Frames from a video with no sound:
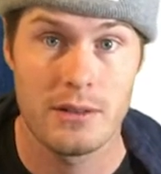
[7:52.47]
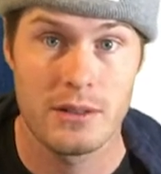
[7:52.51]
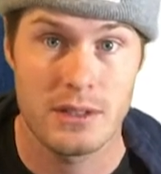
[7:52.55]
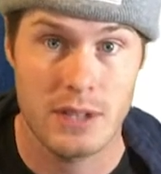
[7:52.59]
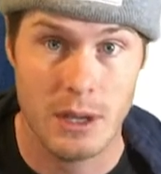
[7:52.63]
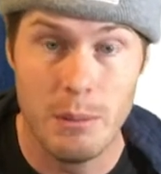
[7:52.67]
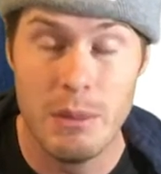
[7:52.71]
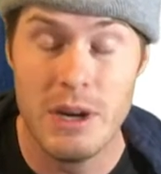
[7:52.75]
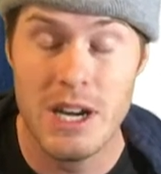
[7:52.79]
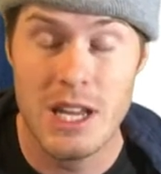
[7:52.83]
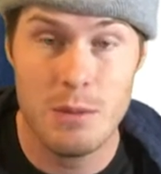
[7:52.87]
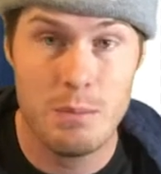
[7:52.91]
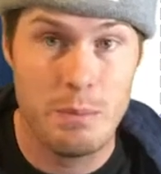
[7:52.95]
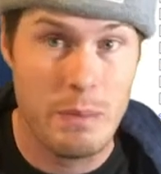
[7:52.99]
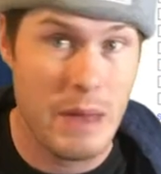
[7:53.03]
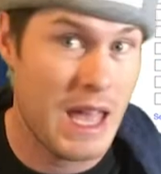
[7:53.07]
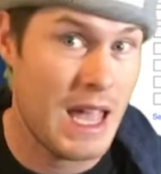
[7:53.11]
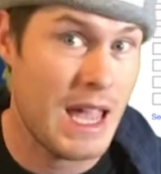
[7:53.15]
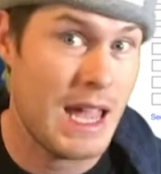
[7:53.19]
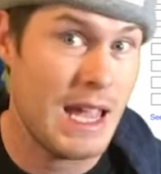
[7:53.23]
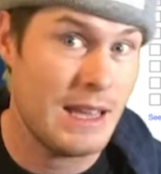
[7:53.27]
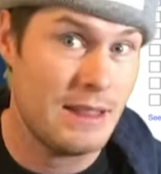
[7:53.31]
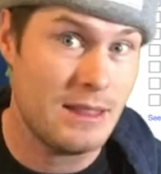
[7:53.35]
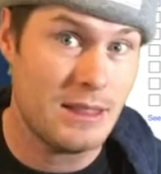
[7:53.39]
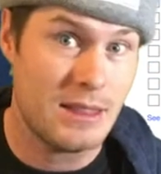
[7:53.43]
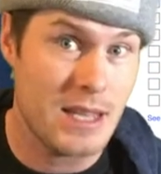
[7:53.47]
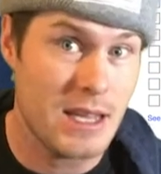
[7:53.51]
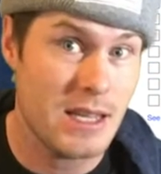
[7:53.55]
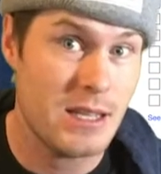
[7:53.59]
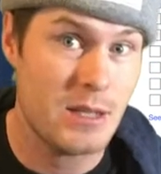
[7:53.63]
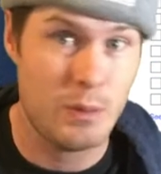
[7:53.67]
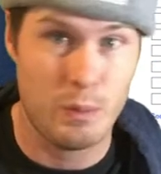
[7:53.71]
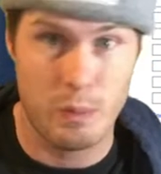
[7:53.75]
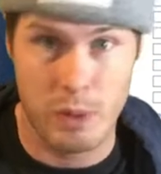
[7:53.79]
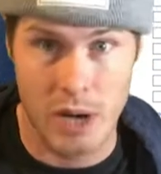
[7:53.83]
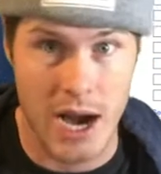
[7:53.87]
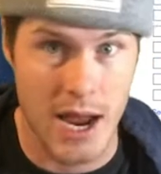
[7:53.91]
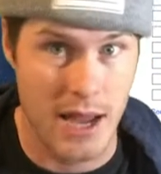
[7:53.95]
Somebody paid
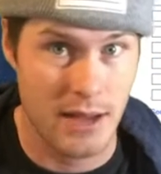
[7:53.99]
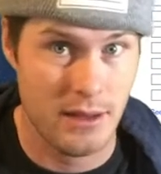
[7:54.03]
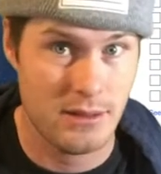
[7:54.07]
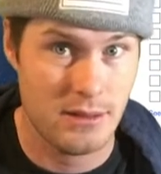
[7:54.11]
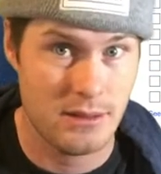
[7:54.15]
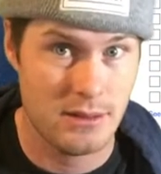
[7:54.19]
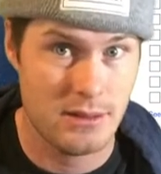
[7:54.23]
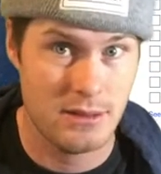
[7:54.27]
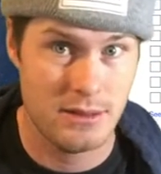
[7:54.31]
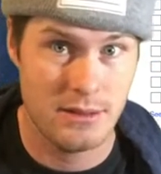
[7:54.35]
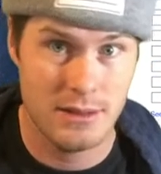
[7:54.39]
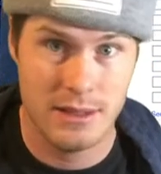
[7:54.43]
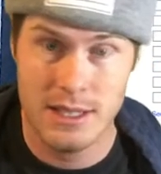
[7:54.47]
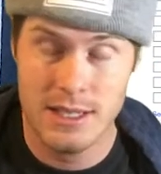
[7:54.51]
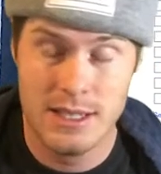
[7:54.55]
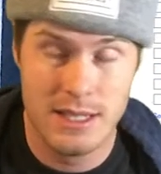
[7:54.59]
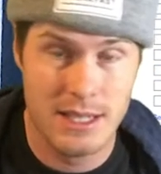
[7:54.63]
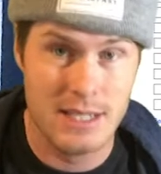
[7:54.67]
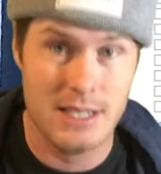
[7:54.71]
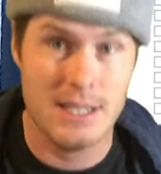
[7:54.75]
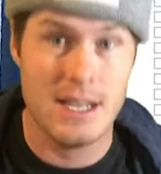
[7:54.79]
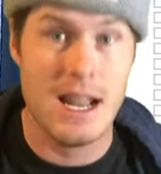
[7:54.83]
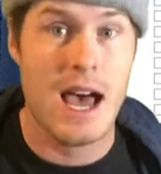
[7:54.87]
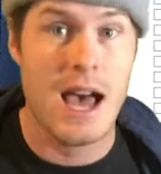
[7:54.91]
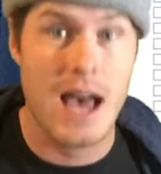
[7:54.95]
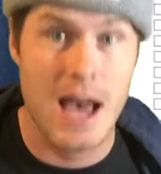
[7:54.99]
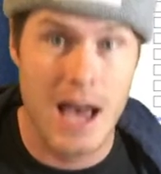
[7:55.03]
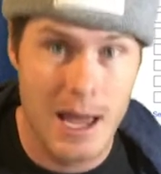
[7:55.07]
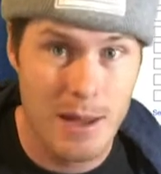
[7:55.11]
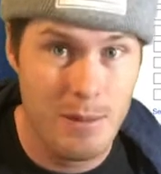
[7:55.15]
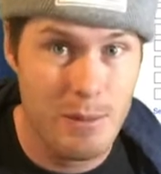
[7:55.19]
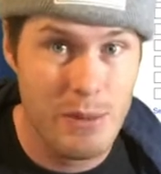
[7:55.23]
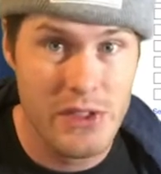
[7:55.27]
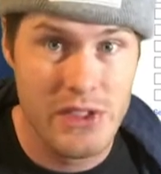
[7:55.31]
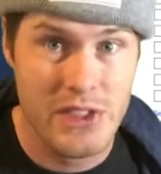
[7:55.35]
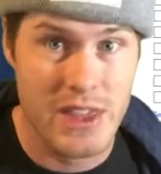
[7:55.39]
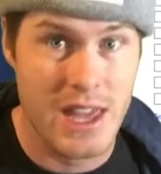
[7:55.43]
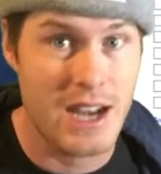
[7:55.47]
this price. This is not
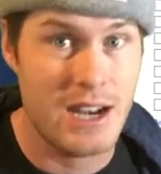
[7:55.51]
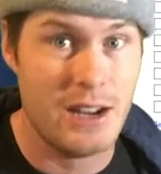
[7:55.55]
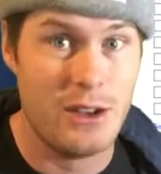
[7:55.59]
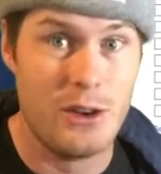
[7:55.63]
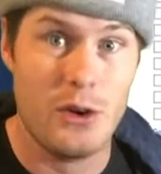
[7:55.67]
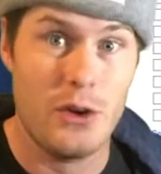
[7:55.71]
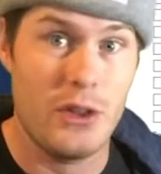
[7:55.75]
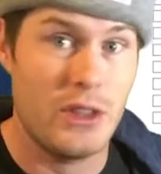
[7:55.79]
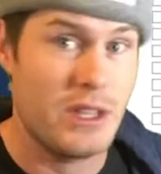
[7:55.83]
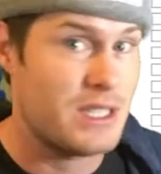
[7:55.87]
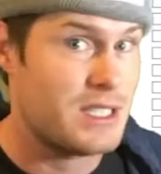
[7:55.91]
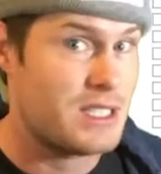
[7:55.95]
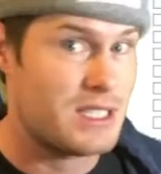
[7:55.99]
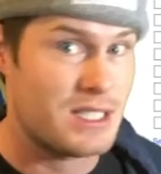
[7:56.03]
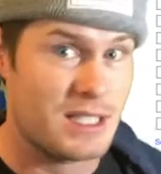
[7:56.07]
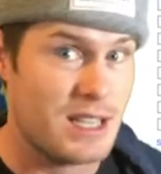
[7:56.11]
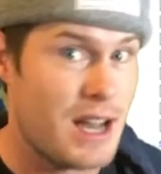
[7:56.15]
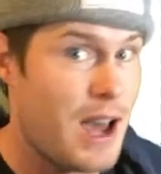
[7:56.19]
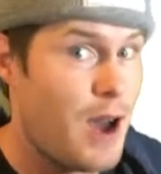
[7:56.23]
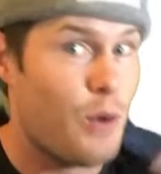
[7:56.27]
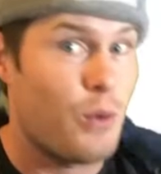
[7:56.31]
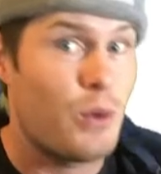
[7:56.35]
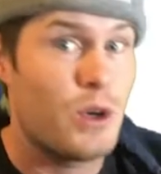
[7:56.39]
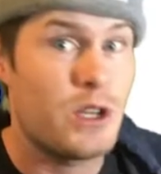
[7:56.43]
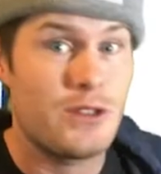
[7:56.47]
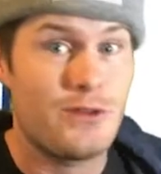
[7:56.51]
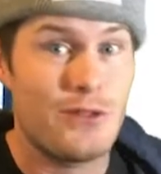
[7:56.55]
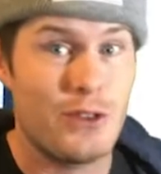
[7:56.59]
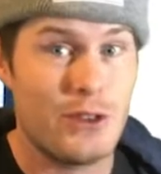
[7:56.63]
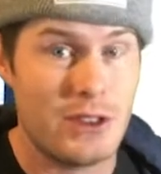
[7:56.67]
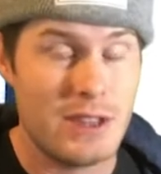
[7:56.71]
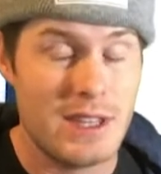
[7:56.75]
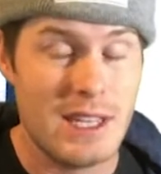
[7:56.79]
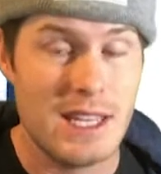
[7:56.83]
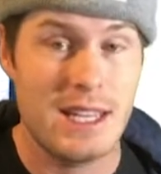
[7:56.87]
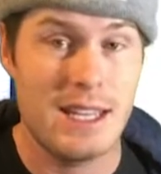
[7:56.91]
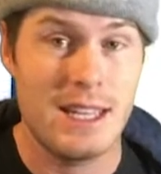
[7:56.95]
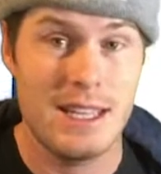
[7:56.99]
hypothetical. This is not wishful
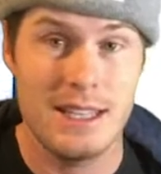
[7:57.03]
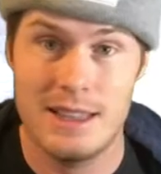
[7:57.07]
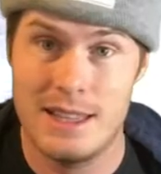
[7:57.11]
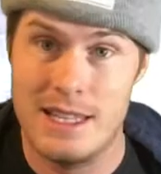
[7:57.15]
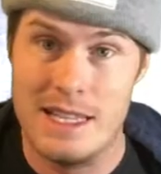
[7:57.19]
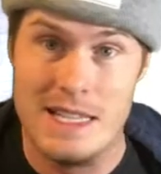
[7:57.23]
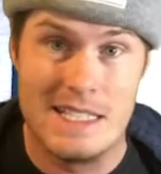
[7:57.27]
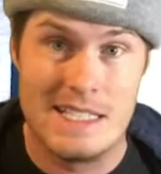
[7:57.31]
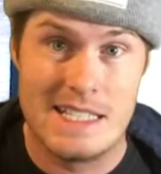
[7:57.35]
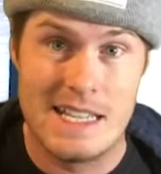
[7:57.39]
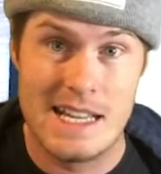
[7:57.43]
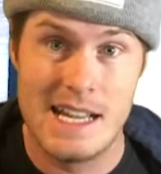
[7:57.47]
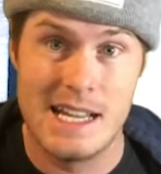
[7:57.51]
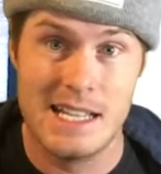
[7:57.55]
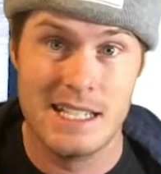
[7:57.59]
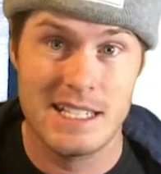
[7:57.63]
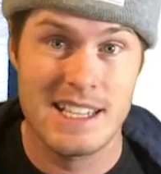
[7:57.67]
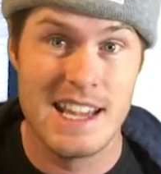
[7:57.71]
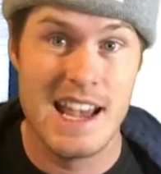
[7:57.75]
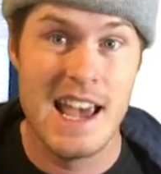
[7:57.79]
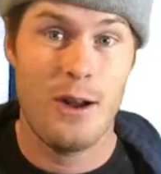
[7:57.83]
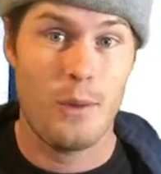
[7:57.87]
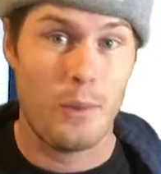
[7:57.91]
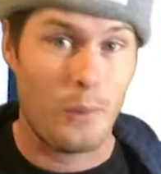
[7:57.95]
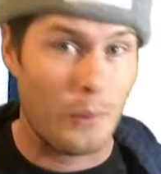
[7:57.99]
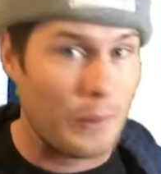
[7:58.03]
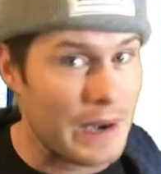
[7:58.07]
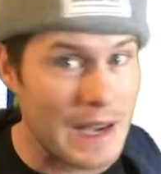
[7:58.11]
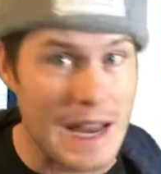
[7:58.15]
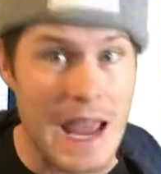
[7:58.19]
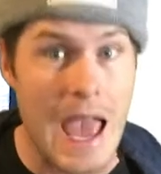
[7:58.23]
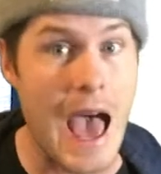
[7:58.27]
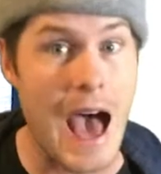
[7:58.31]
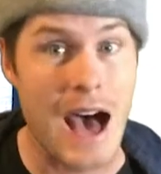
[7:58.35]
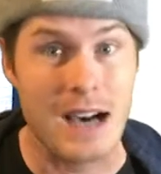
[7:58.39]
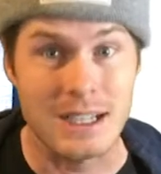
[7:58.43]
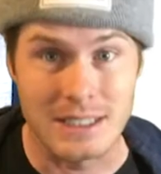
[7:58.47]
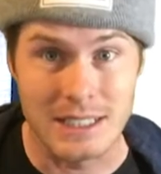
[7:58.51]
thinking. This is
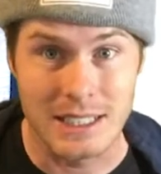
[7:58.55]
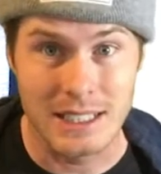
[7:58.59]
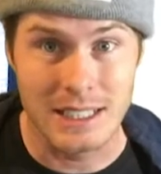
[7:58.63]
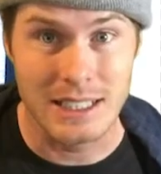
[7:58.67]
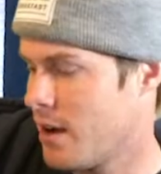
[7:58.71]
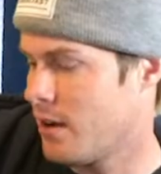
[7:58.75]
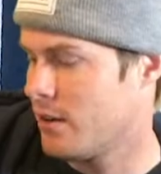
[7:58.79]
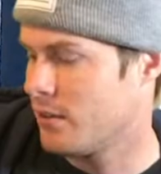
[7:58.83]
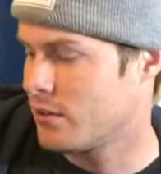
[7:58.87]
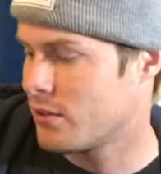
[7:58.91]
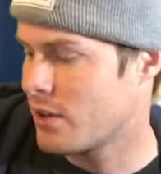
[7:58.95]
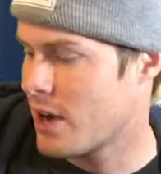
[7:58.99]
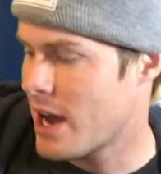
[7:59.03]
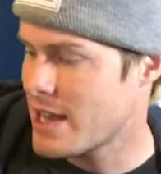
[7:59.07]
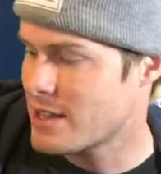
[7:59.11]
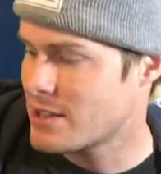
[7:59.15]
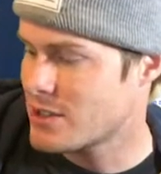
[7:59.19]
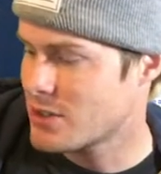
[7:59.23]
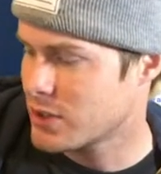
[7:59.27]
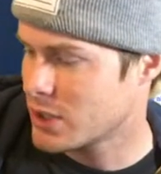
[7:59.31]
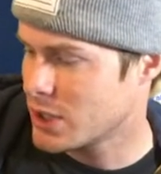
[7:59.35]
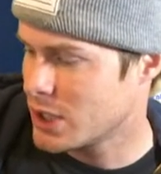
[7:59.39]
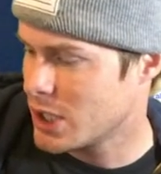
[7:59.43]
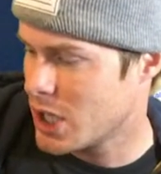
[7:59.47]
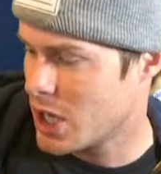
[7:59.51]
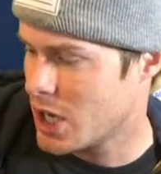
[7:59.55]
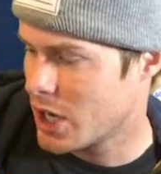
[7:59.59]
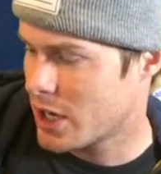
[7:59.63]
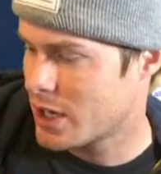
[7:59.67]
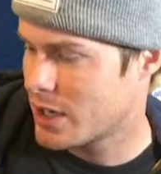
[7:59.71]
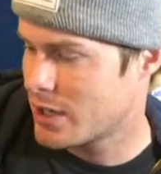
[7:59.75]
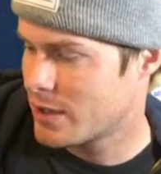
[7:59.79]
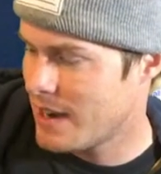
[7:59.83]
reality. Let's look